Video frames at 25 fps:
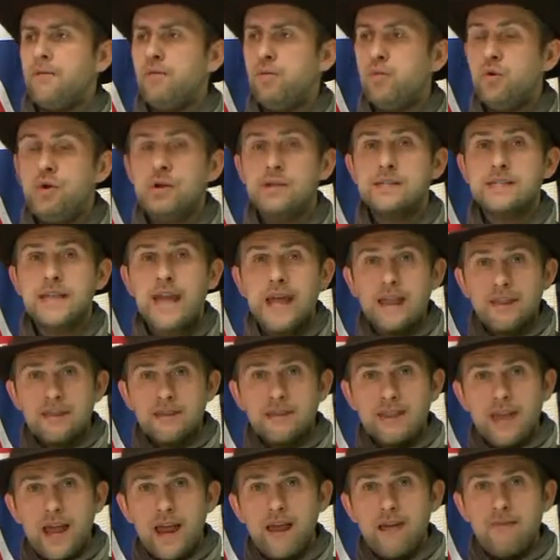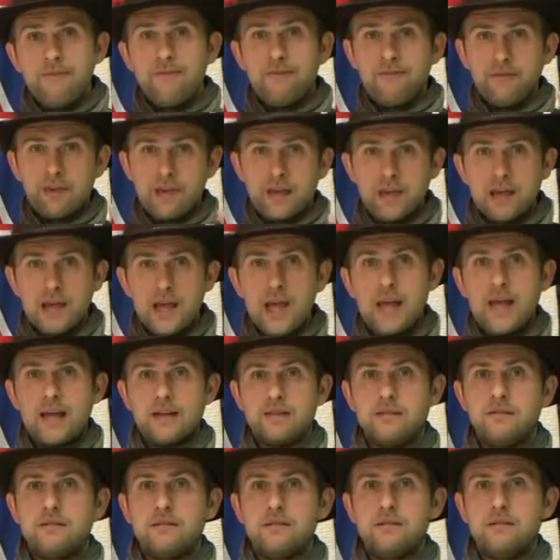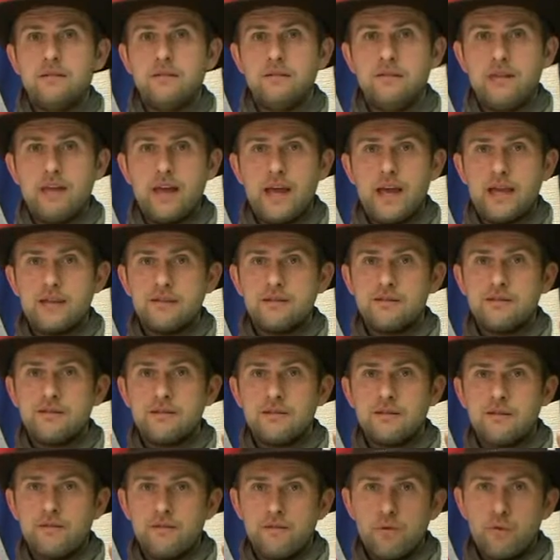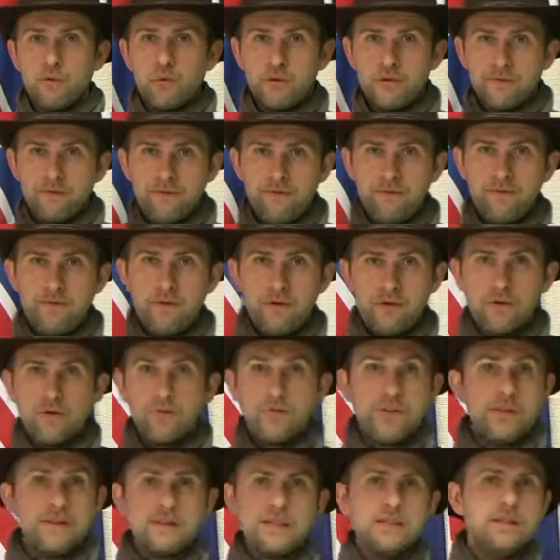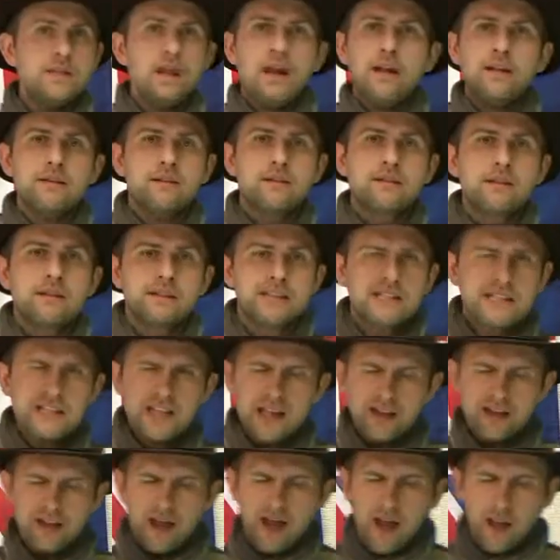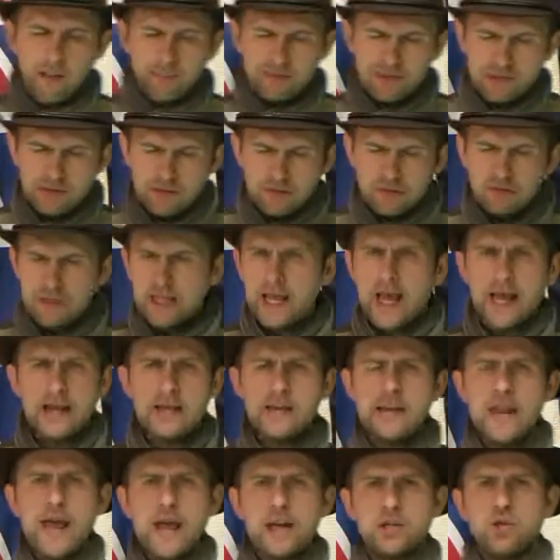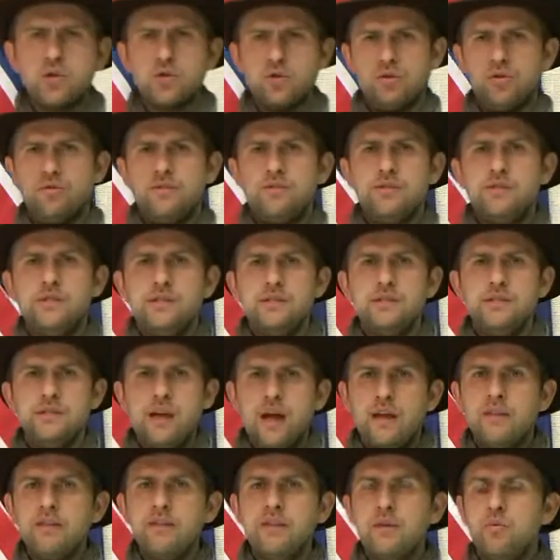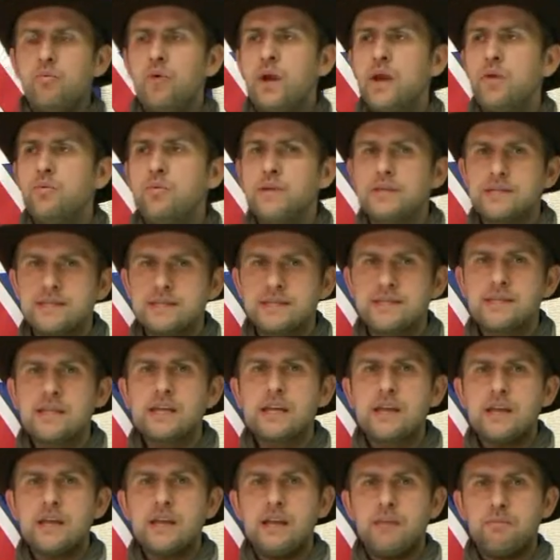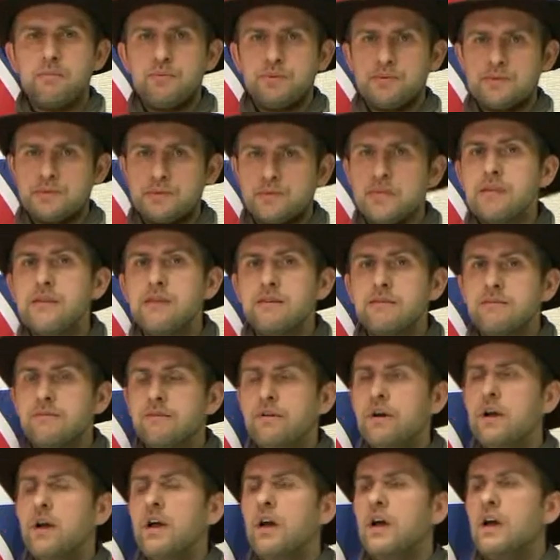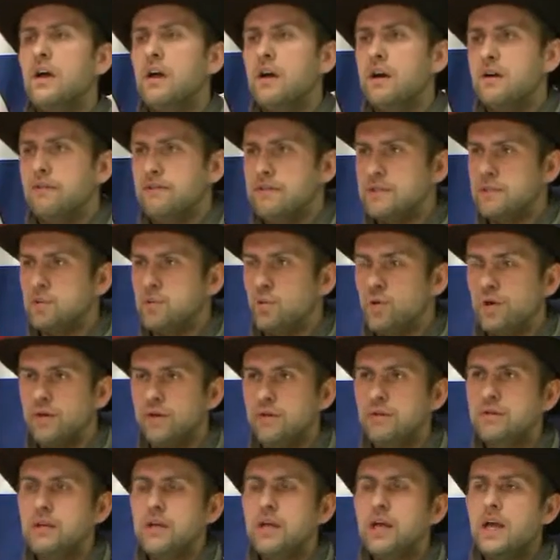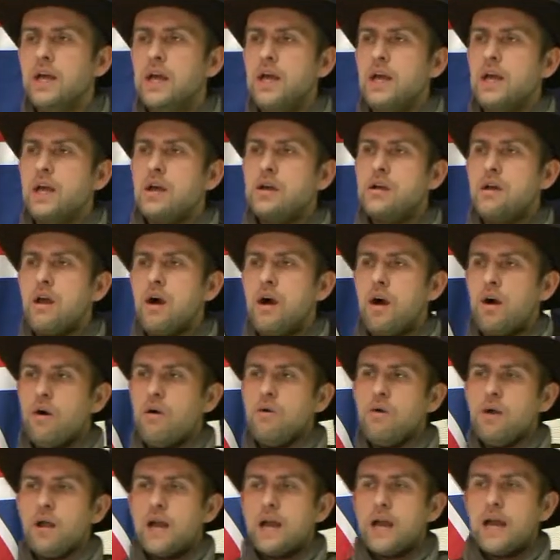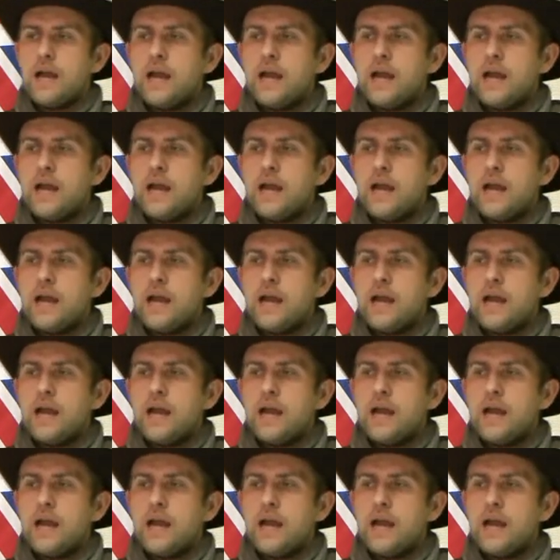words, and they forget that this is absolutely unnatural. This is not the way we see and perceive of this world. No,